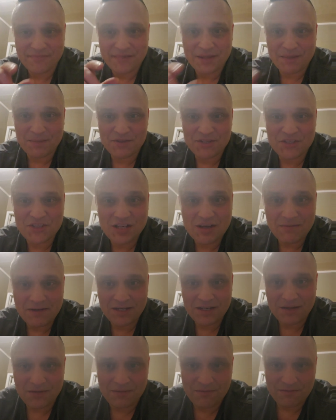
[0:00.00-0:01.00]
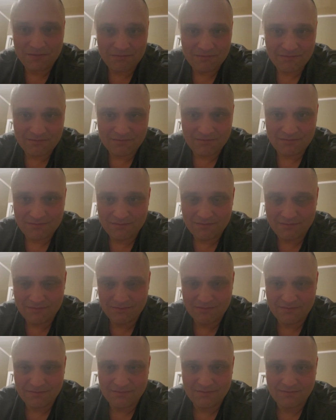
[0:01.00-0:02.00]
them shoving you.
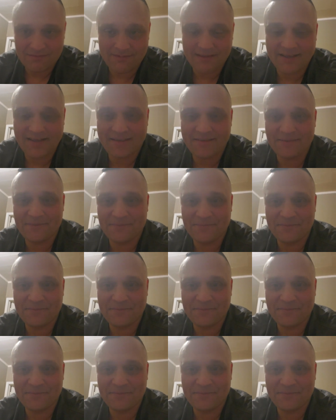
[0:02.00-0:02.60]
Okay?